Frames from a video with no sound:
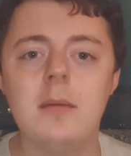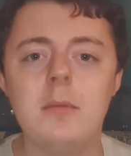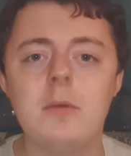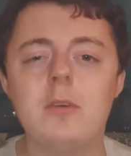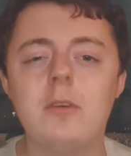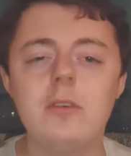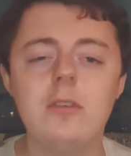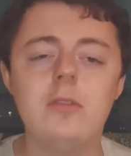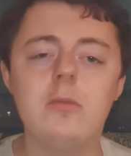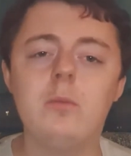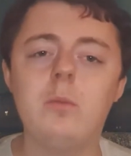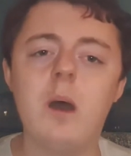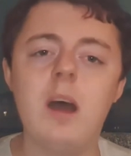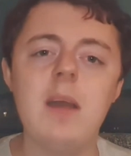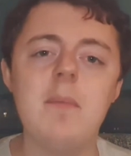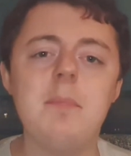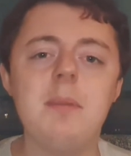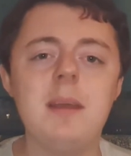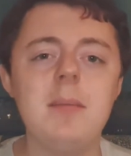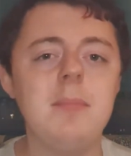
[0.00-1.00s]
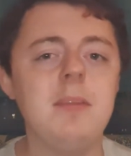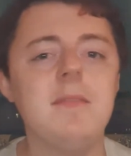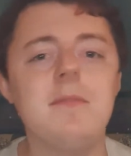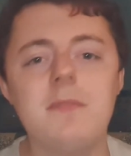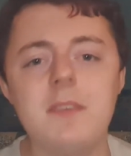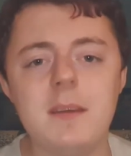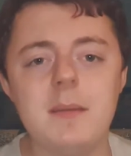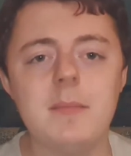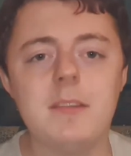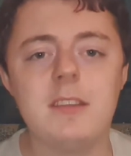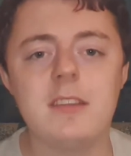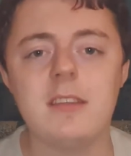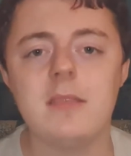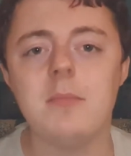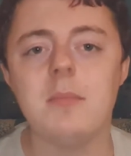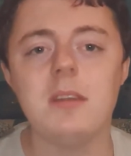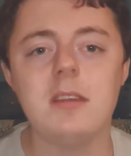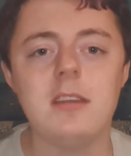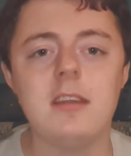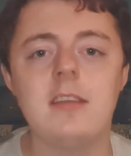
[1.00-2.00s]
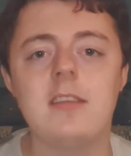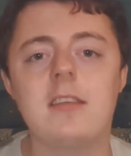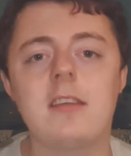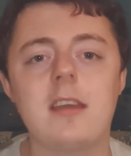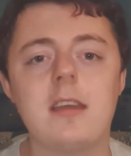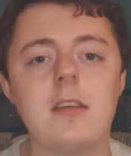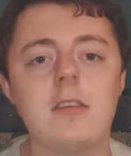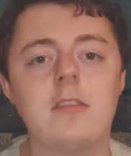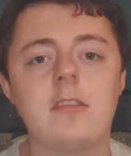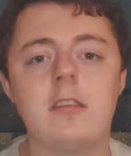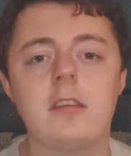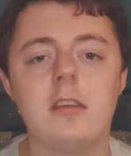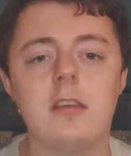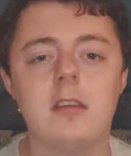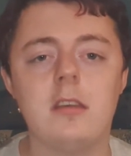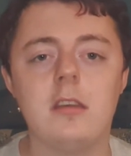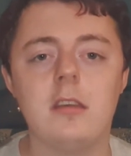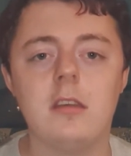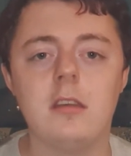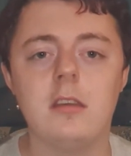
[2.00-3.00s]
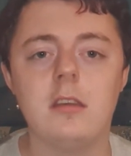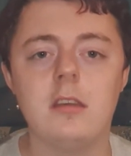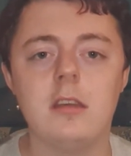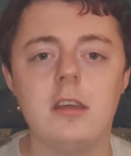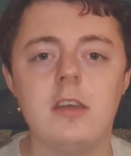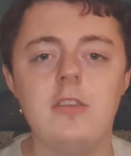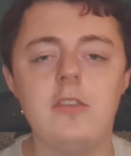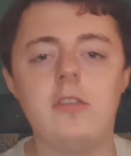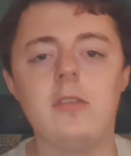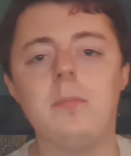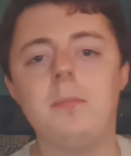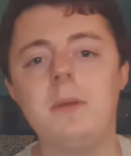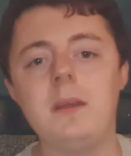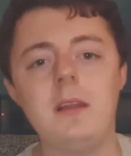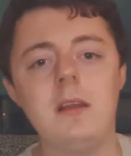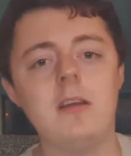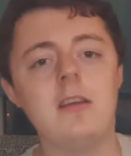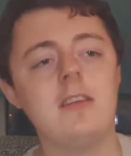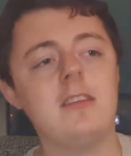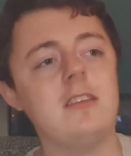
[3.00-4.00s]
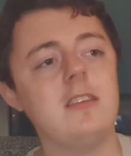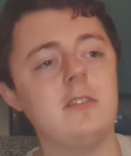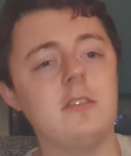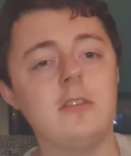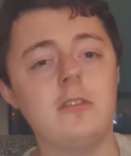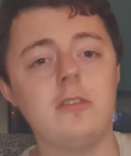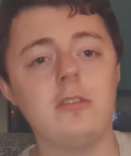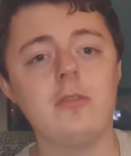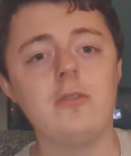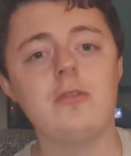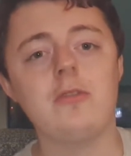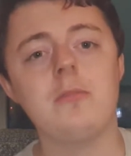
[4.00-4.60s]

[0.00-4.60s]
Because why blame the victim in this case? It should be, like I said, the social